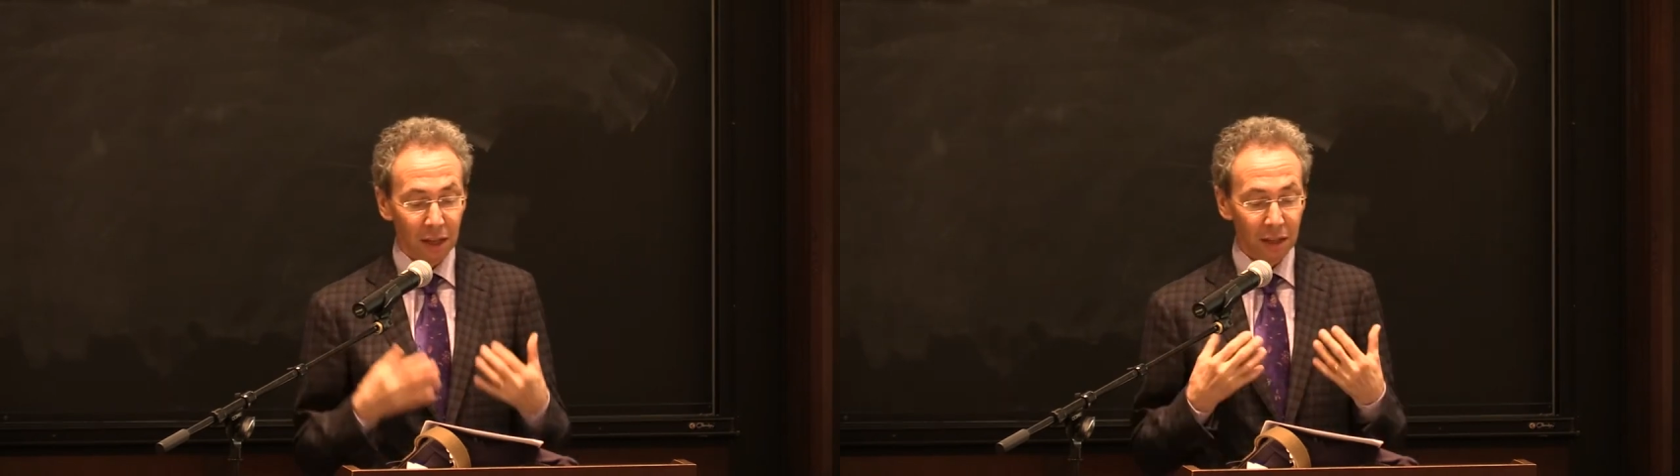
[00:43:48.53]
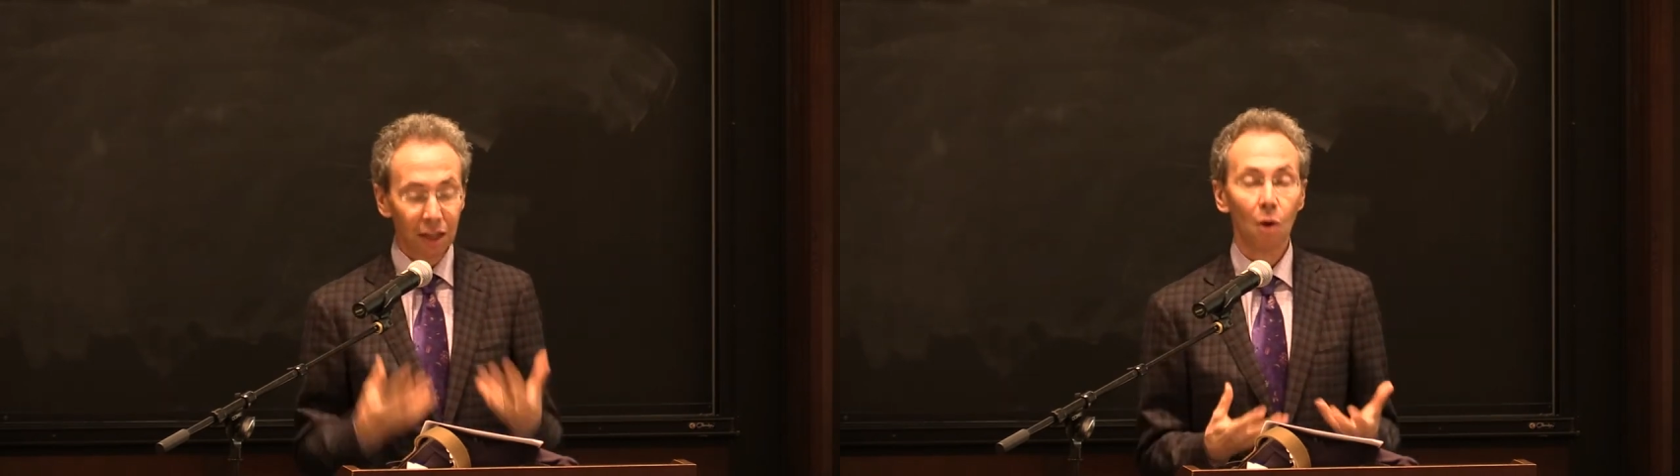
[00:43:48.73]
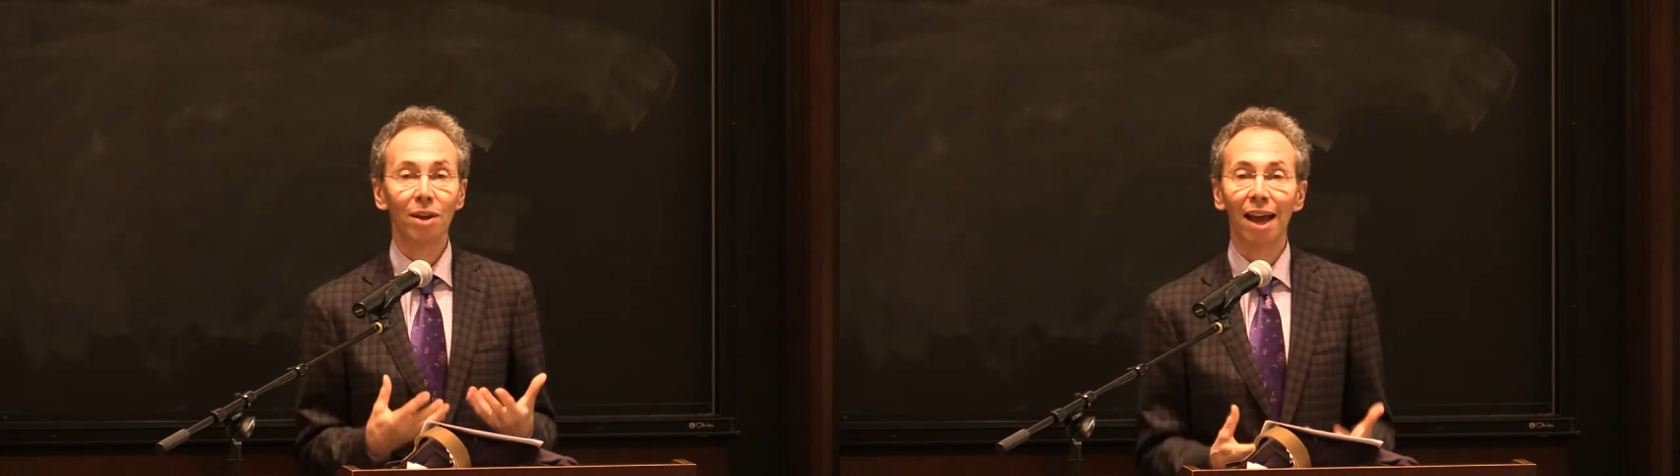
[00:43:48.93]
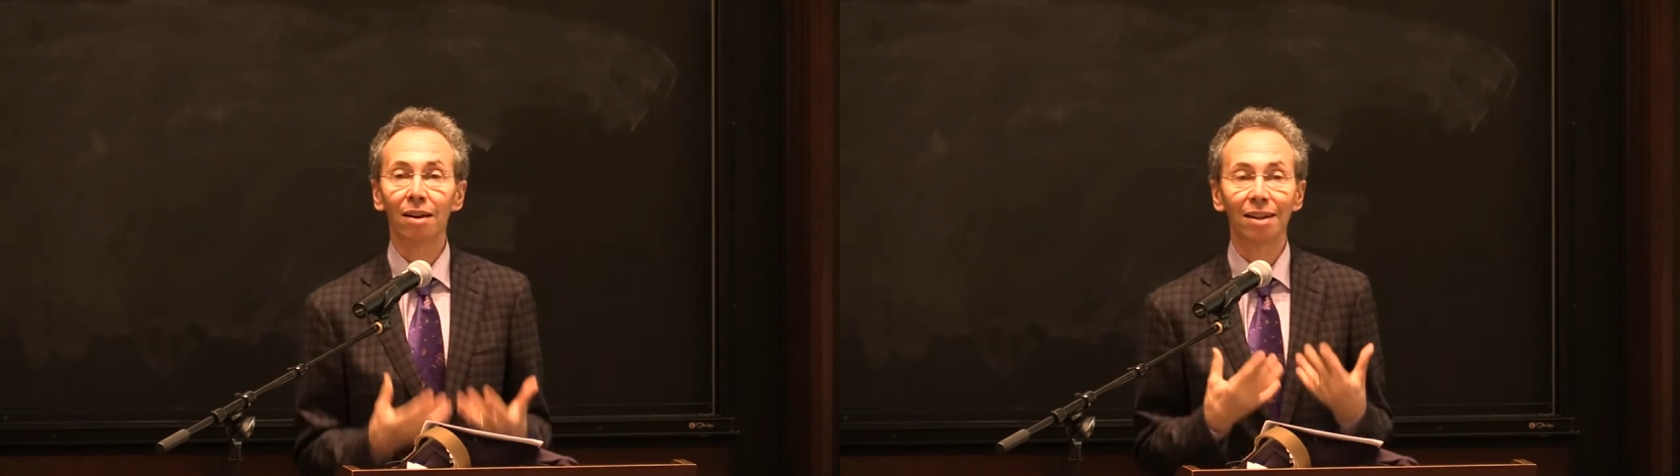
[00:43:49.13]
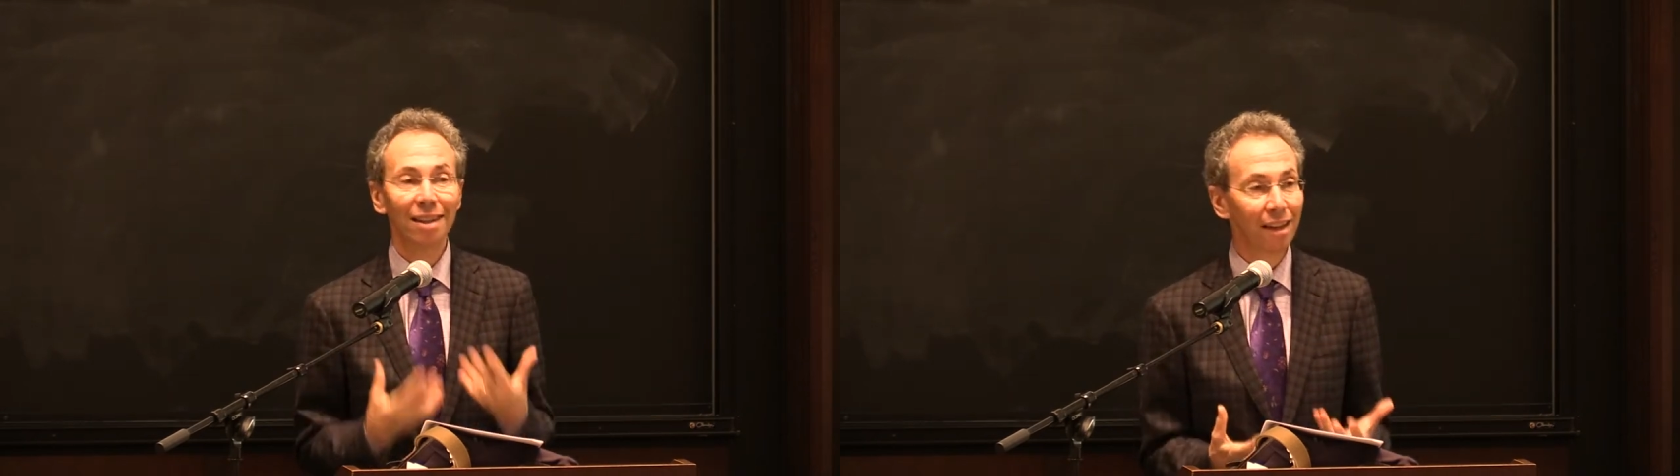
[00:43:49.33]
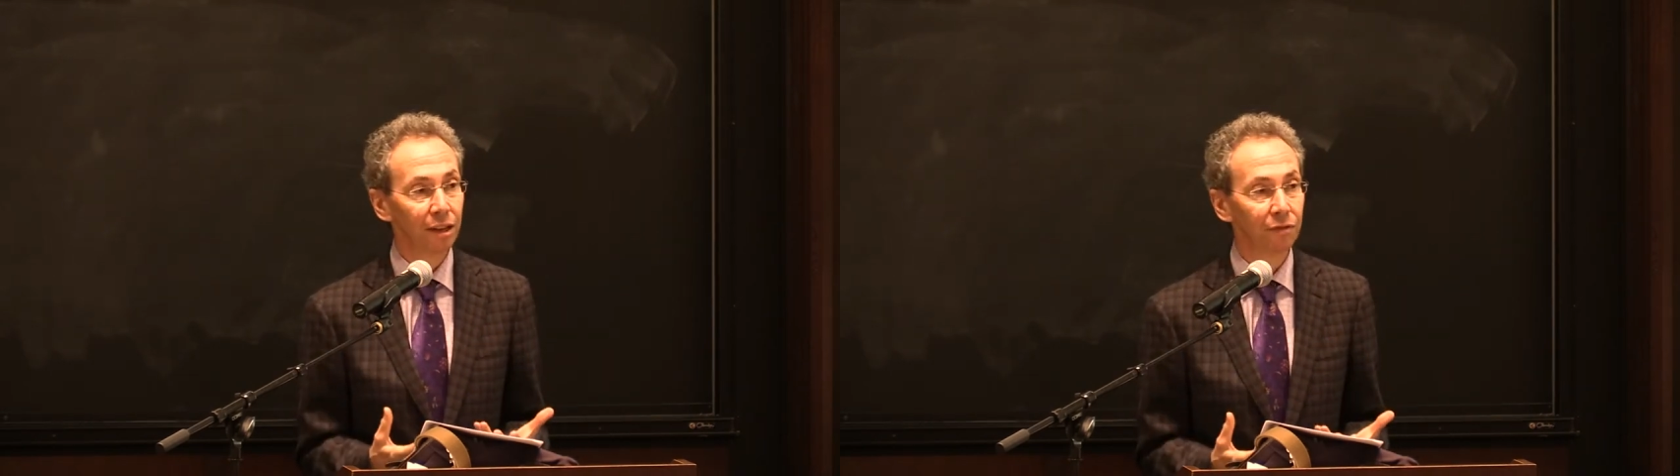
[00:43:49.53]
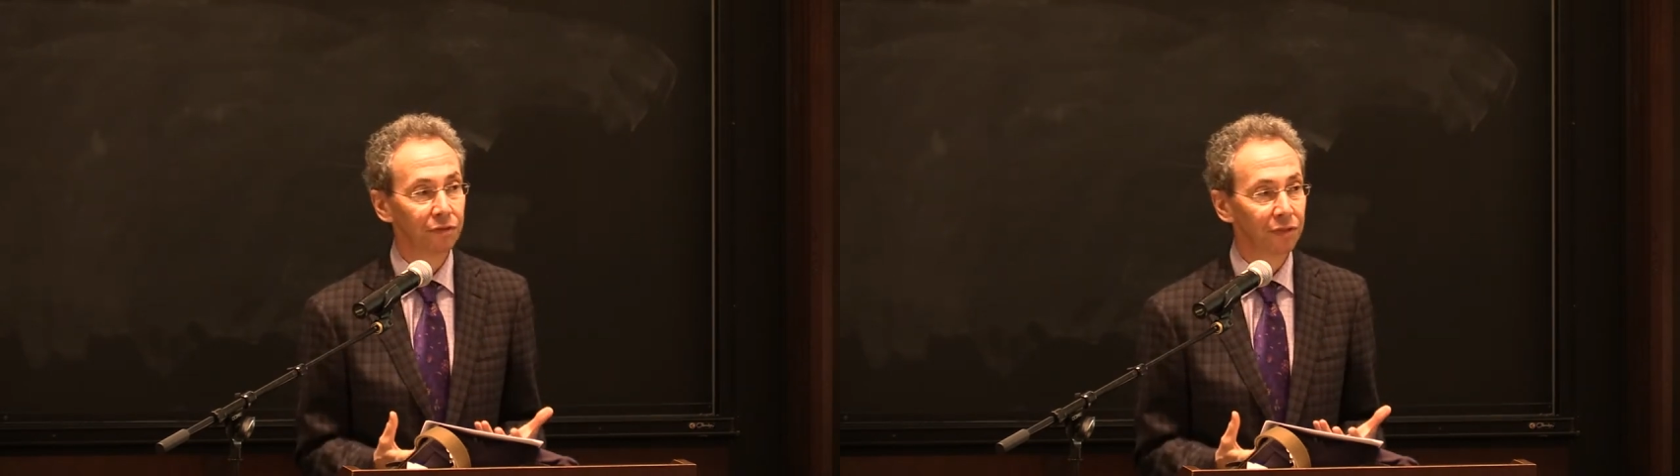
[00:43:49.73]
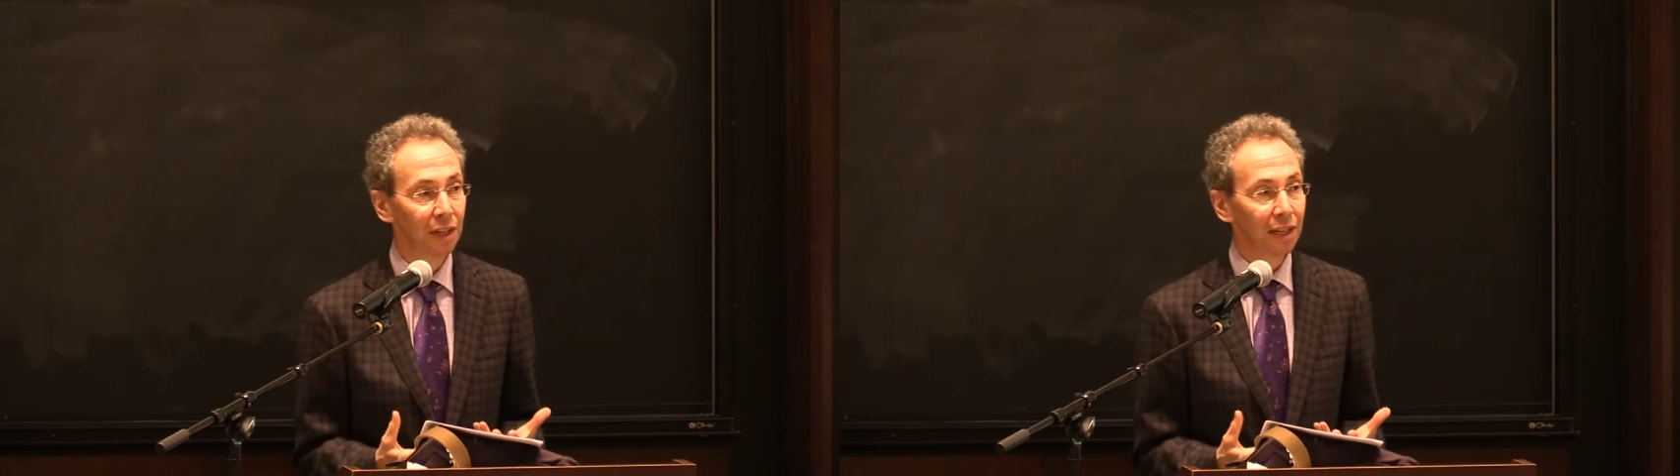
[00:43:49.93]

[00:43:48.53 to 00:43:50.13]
knowing how to live